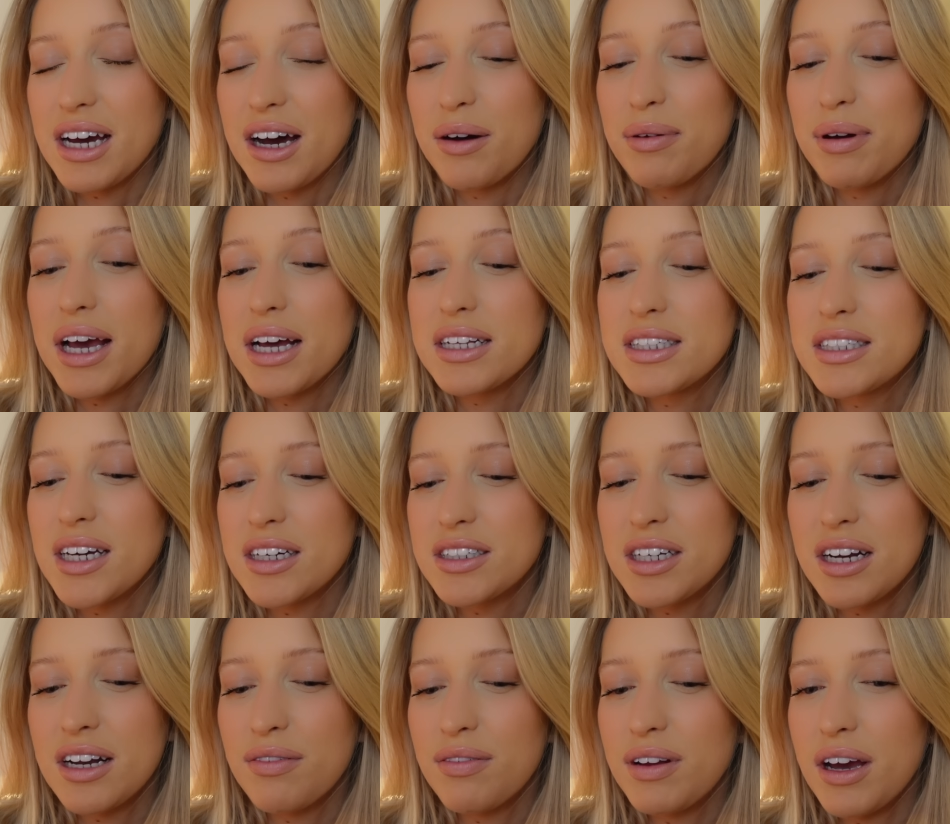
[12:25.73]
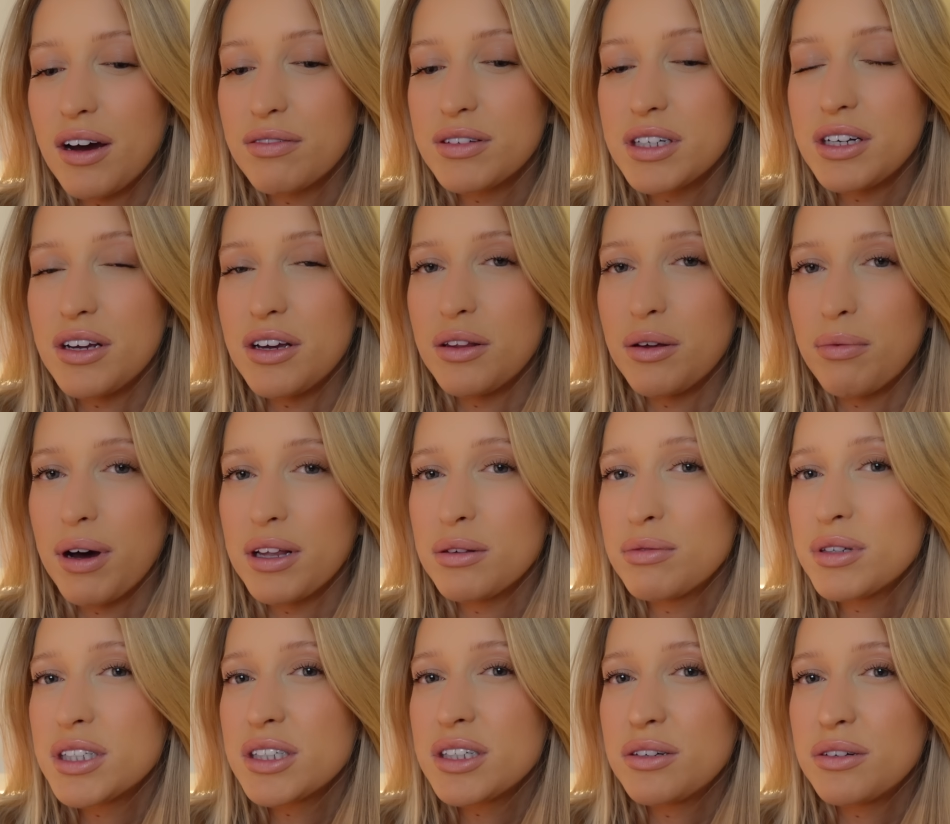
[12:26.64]
We had such a lovely afternoon. The weather
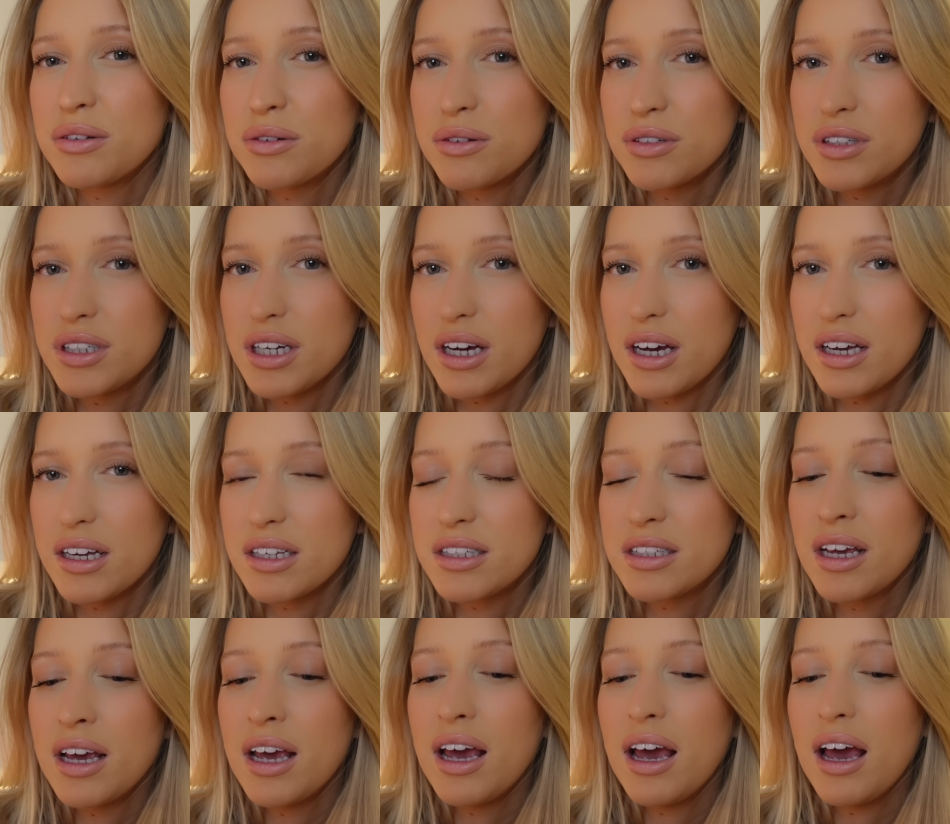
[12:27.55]
was gorgeous